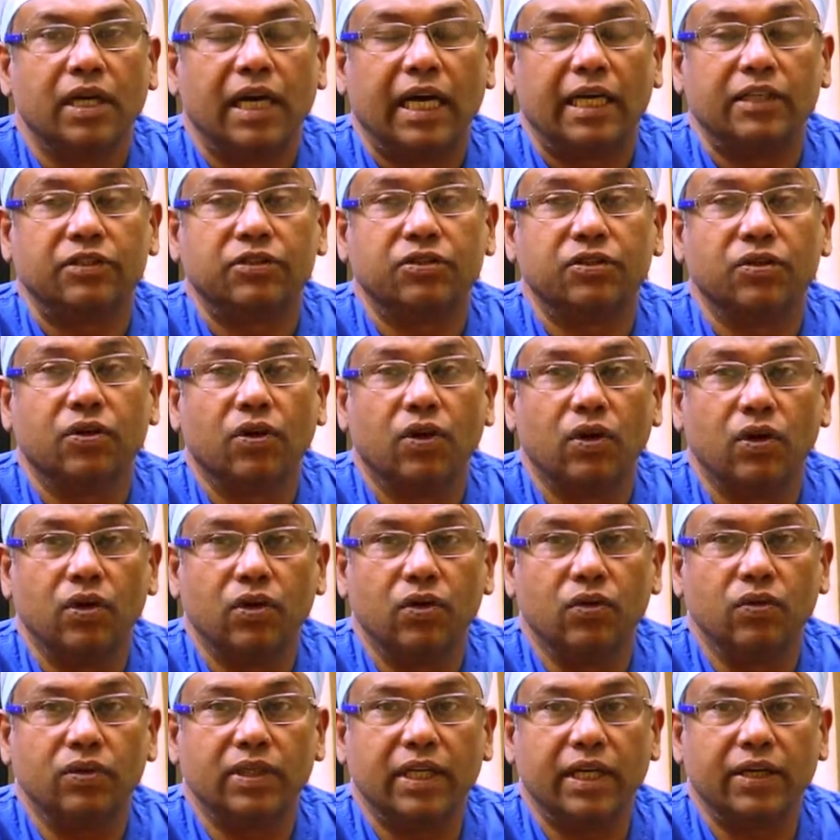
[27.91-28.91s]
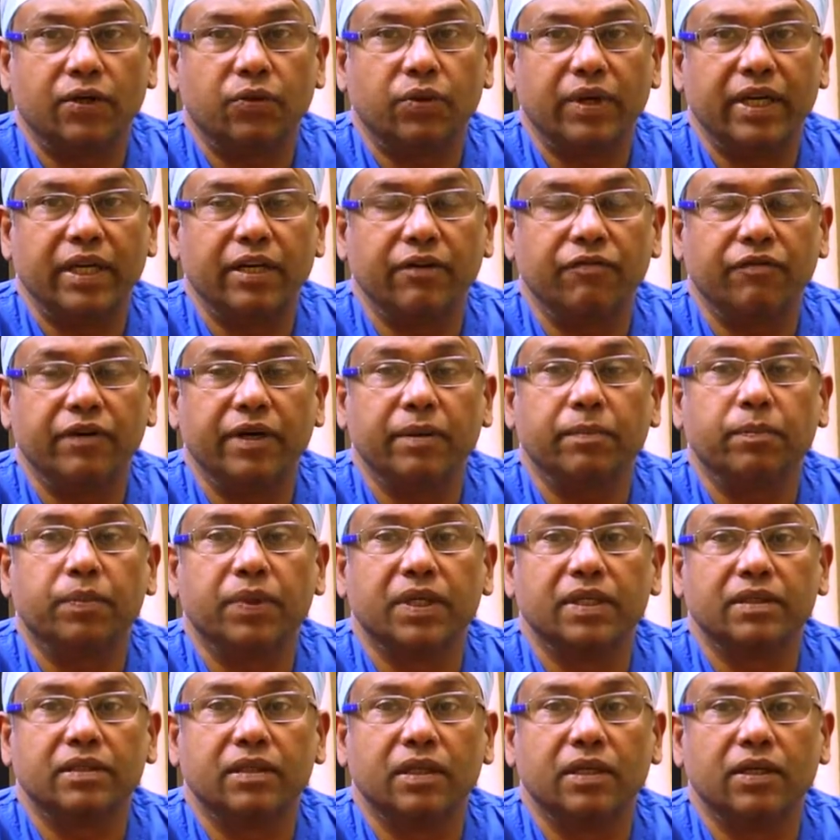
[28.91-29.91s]
as you all know that
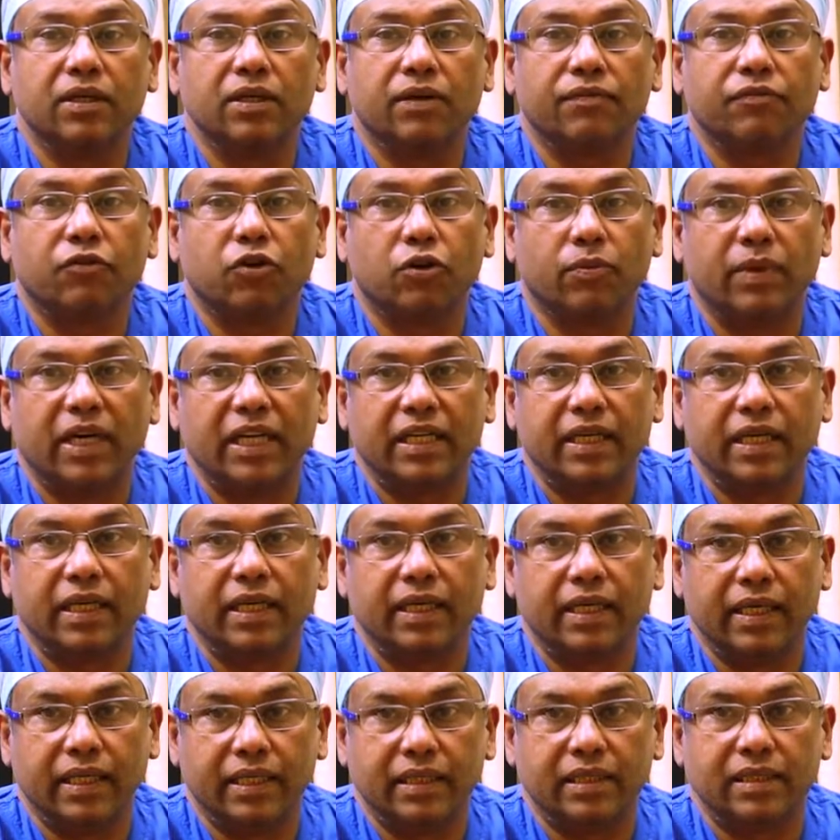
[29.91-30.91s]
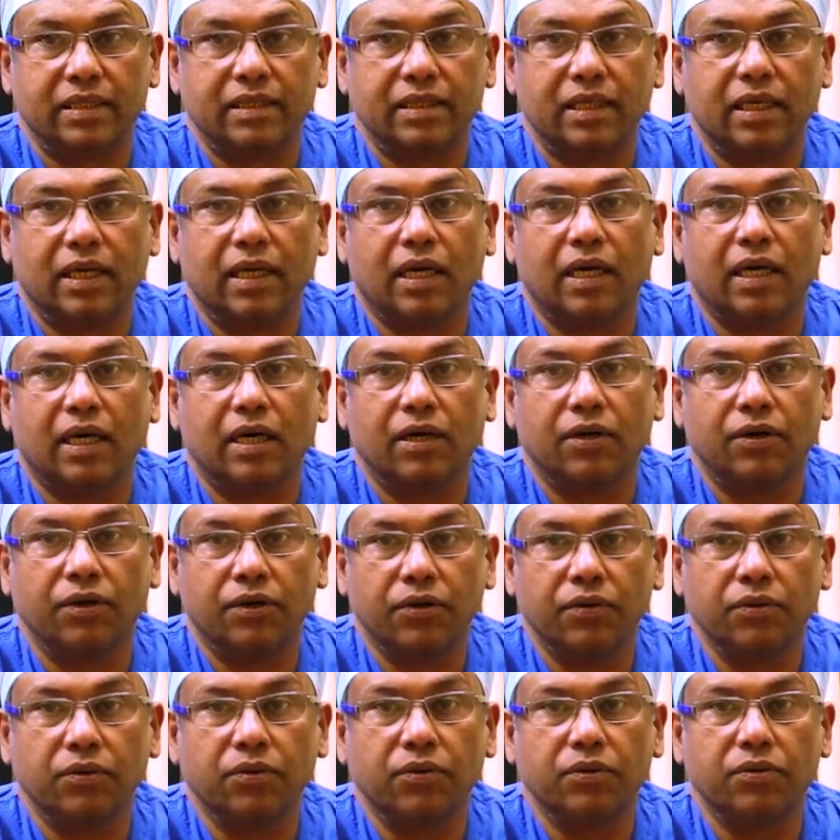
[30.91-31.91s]
25% of traumatic deaths are
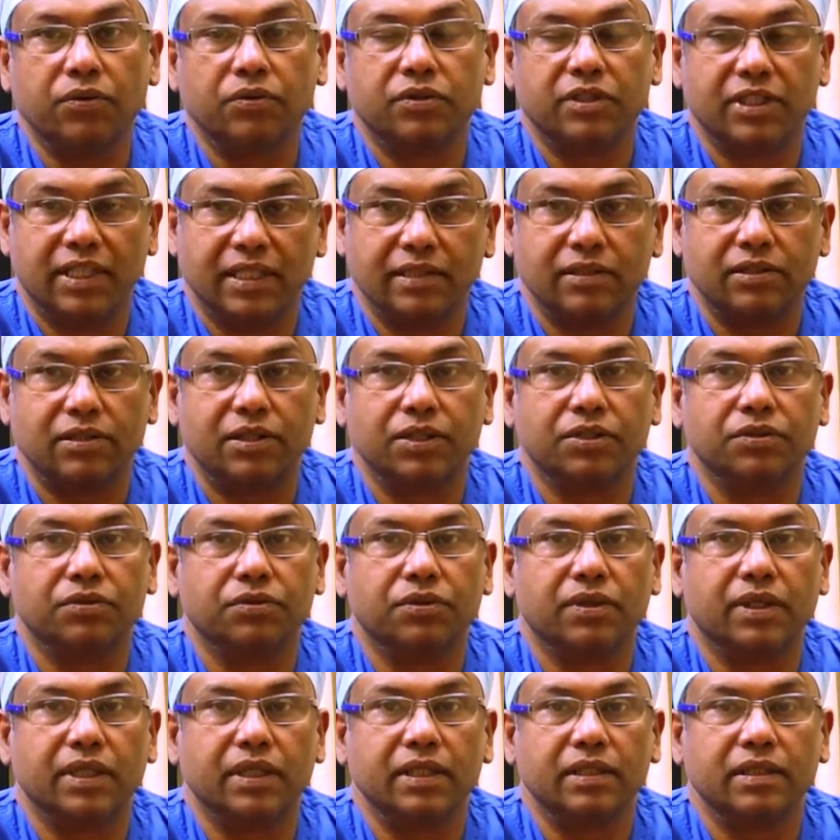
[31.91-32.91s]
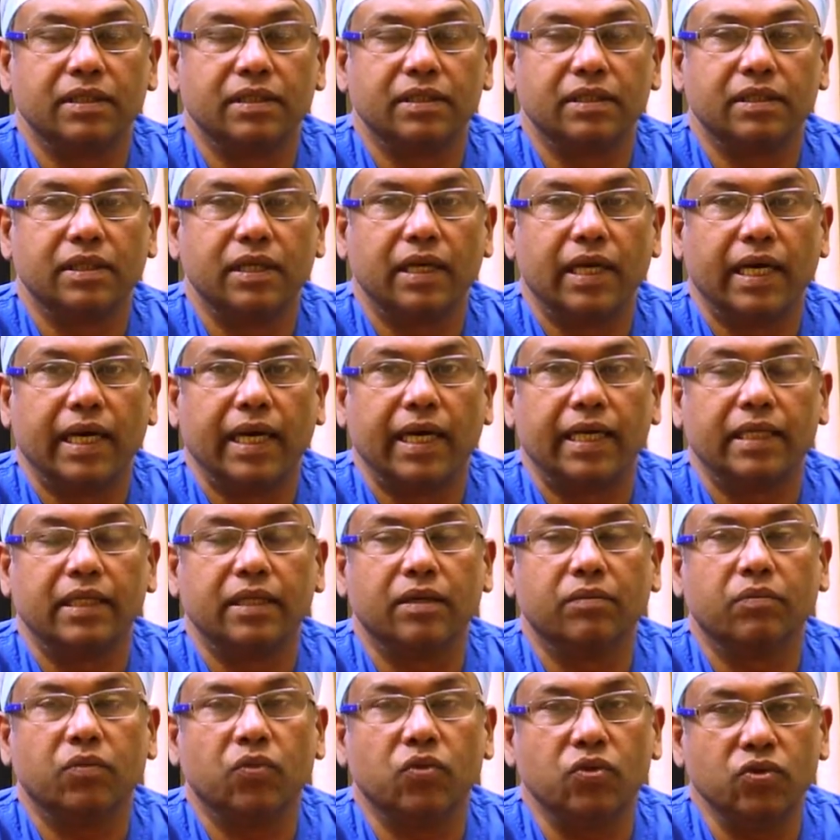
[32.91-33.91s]
due to chest injuries, and
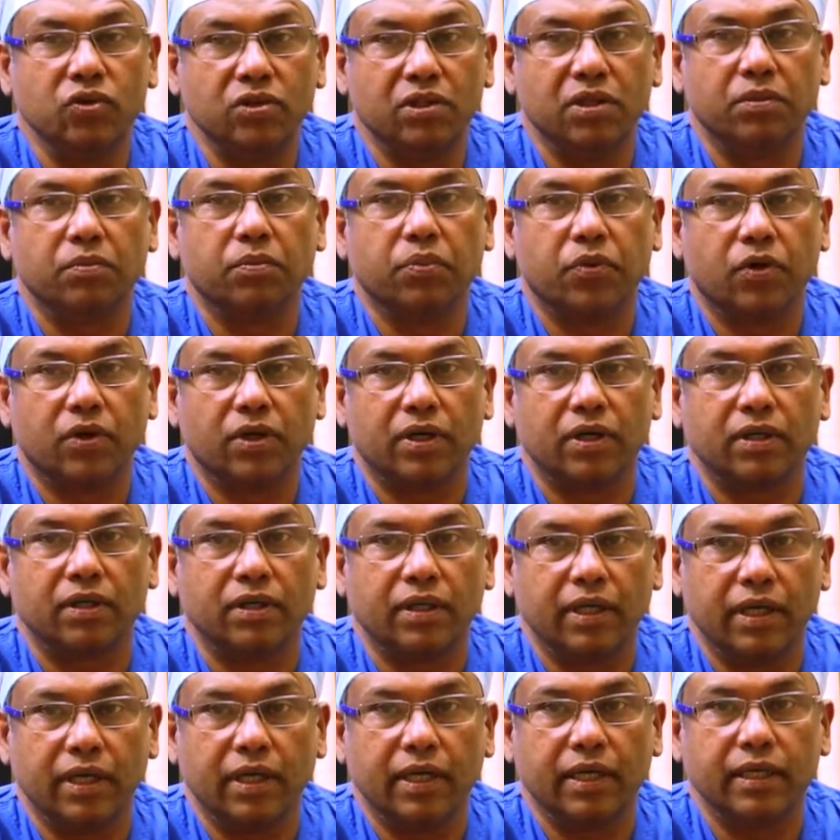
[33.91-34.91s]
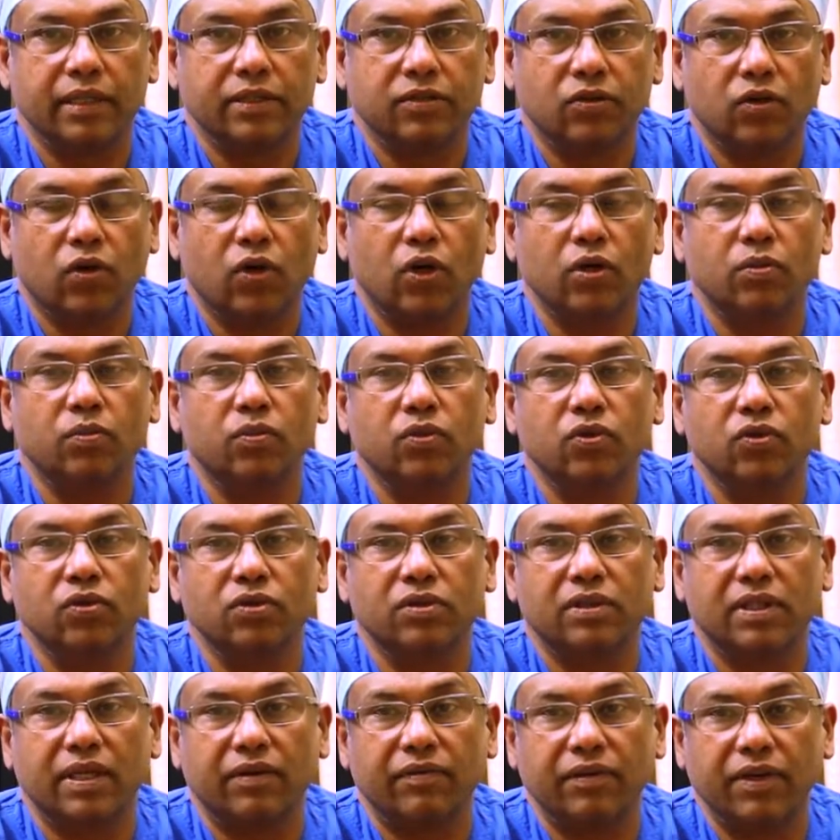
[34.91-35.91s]
the most important thing is
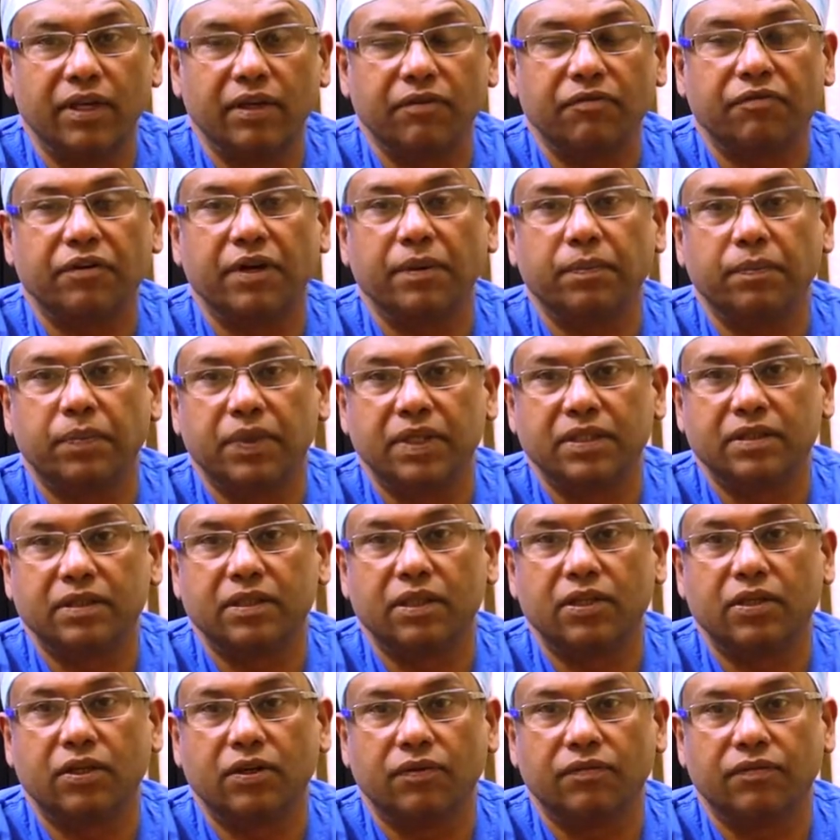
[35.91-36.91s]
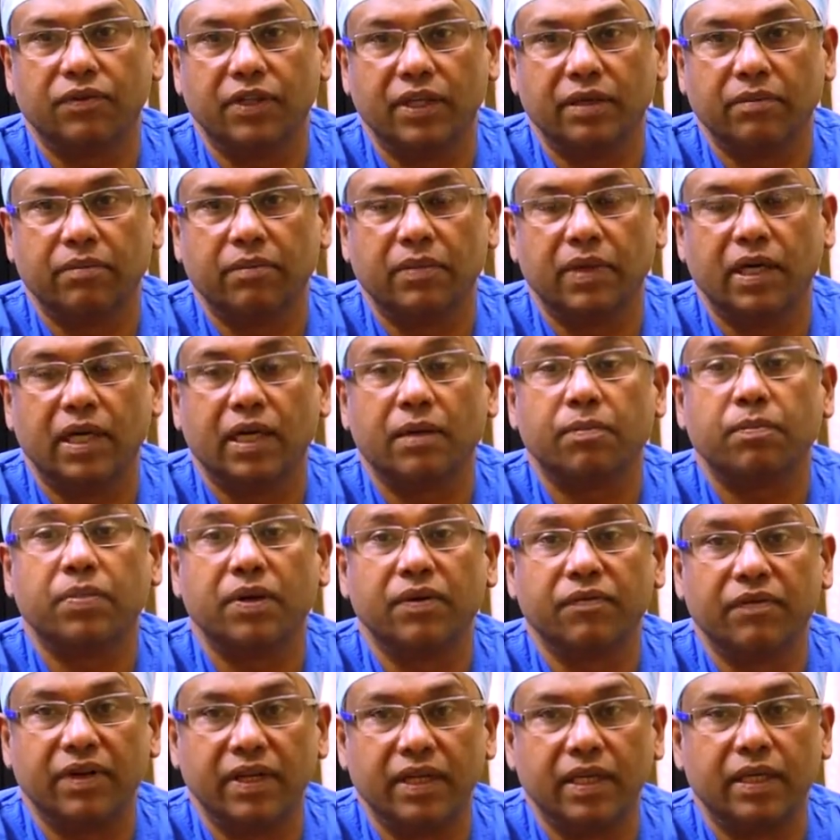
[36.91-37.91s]
almost 75% of them are
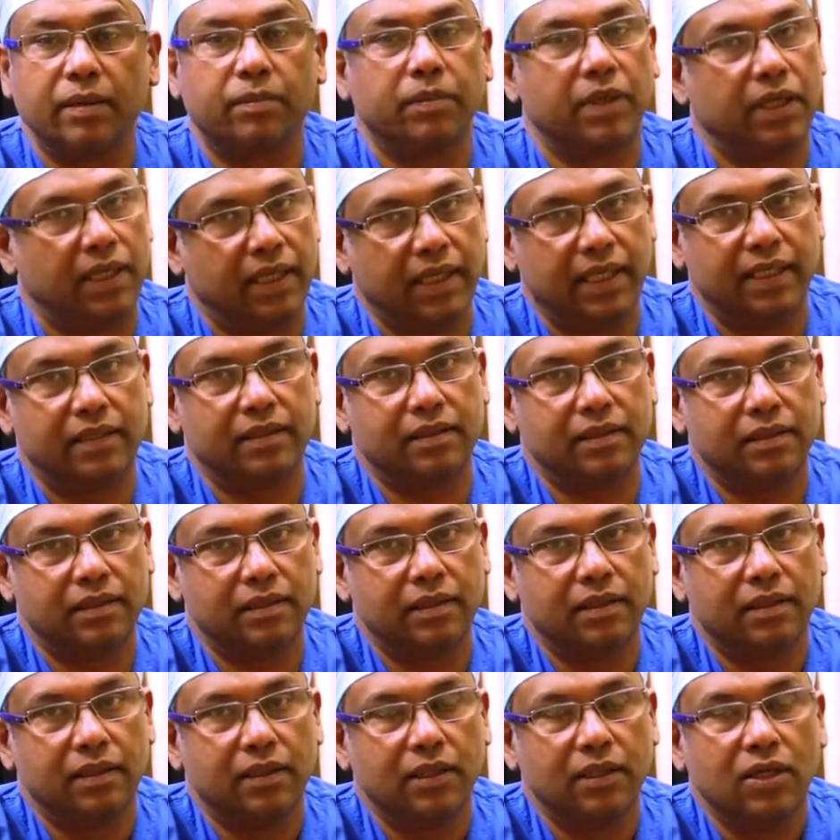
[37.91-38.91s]
preventable deaths.